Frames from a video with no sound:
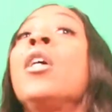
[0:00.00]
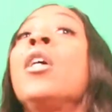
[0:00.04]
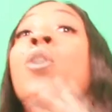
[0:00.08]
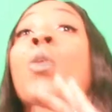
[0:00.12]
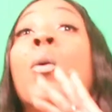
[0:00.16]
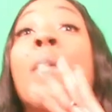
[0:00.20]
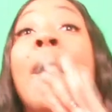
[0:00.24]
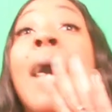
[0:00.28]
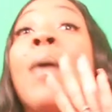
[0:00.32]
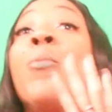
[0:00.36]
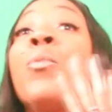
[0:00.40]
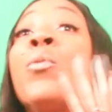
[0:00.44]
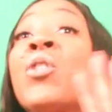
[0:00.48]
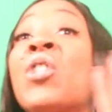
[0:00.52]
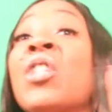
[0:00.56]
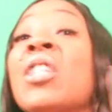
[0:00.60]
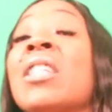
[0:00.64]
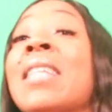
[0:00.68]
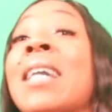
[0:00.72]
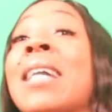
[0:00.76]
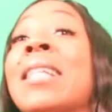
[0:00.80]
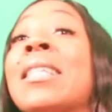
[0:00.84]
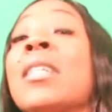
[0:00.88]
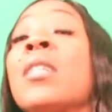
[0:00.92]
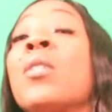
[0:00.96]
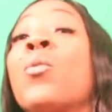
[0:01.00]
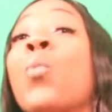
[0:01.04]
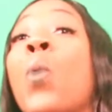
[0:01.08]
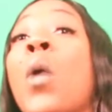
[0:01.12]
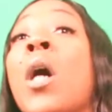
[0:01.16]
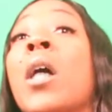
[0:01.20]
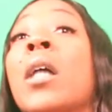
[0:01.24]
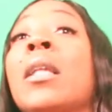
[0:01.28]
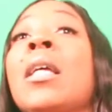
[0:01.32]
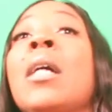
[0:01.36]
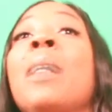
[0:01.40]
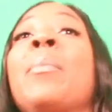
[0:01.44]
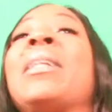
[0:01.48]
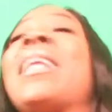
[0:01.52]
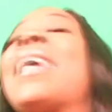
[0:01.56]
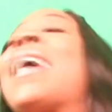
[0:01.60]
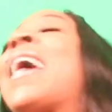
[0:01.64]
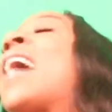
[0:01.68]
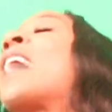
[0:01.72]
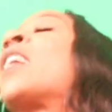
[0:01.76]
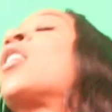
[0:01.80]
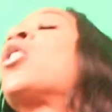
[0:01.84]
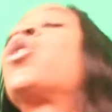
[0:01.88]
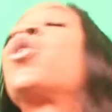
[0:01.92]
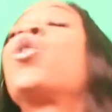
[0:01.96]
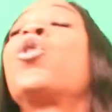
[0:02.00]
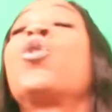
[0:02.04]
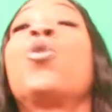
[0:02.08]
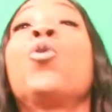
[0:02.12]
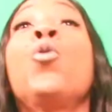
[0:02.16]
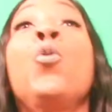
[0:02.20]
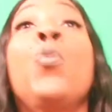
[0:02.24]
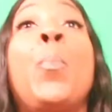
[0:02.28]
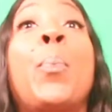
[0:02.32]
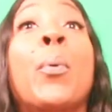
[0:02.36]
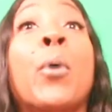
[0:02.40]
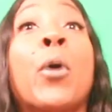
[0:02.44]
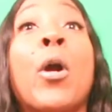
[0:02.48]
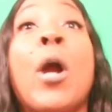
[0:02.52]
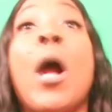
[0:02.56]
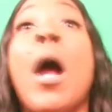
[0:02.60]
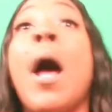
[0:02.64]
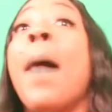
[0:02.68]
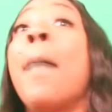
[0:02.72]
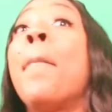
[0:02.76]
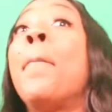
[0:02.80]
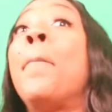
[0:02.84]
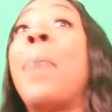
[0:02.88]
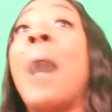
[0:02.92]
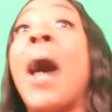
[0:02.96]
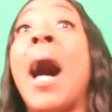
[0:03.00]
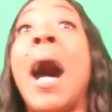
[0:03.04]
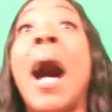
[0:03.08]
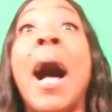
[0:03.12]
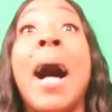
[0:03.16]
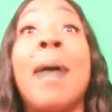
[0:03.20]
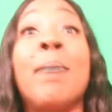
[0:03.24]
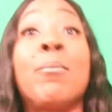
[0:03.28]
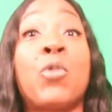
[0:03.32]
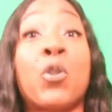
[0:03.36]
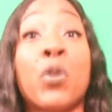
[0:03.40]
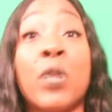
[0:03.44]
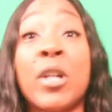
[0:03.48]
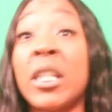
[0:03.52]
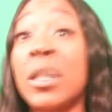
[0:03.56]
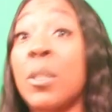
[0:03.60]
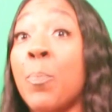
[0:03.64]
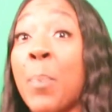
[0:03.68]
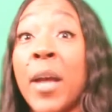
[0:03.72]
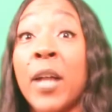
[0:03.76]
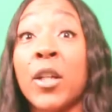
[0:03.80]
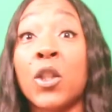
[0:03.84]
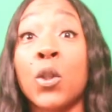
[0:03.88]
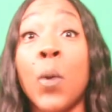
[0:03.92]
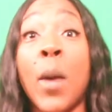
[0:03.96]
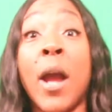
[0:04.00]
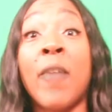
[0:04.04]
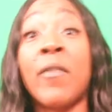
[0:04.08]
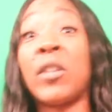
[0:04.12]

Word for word: so that was just at this one club, but they had a uh-huh. super bomb drink special.